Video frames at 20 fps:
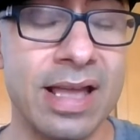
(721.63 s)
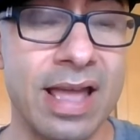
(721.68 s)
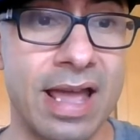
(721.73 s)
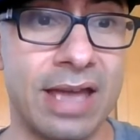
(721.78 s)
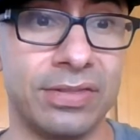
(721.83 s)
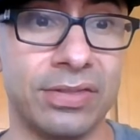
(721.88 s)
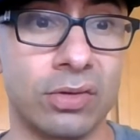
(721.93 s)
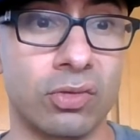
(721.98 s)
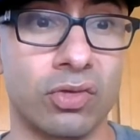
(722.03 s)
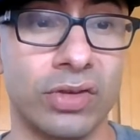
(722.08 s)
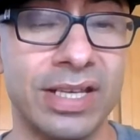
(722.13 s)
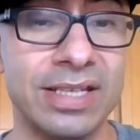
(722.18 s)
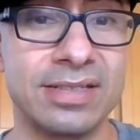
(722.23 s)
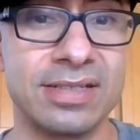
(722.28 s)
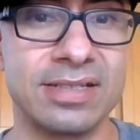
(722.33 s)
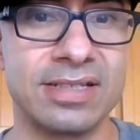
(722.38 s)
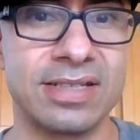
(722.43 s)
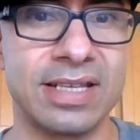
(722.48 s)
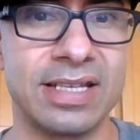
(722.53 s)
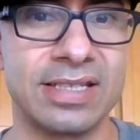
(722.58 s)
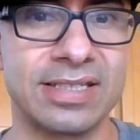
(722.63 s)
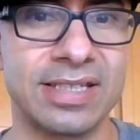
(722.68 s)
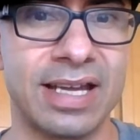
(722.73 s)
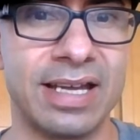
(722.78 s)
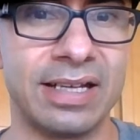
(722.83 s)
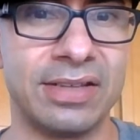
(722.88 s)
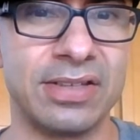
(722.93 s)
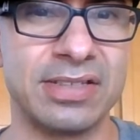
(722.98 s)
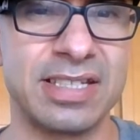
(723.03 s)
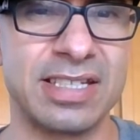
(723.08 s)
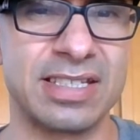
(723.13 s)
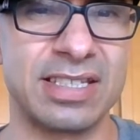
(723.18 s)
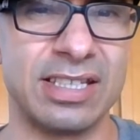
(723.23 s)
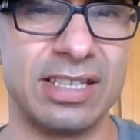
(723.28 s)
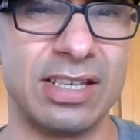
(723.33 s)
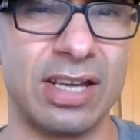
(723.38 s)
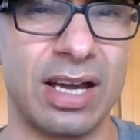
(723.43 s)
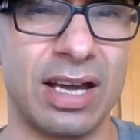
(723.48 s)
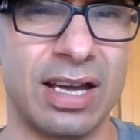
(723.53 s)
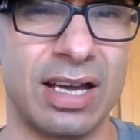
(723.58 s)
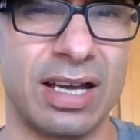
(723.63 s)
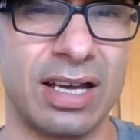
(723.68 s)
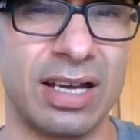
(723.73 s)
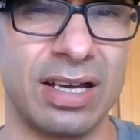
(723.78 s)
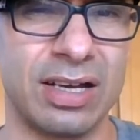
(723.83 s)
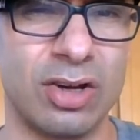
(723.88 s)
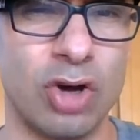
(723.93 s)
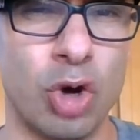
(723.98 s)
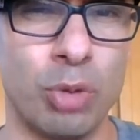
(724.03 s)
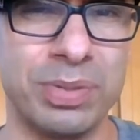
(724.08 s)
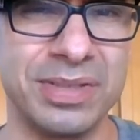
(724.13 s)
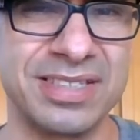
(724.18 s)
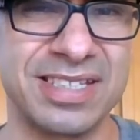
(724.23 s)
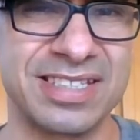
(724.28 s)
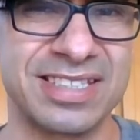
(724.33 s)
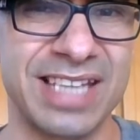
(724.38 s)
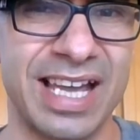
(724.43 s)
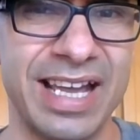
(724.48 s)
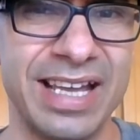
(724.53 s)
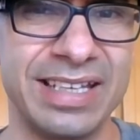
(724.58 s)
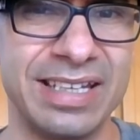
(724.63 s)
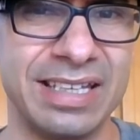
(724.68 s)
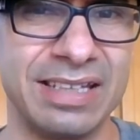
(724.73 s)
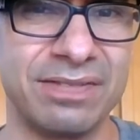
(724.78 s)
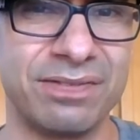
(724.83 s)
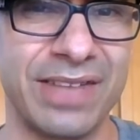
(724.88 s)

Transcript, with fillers: and the reasons they cite, and this is the uh, Open Society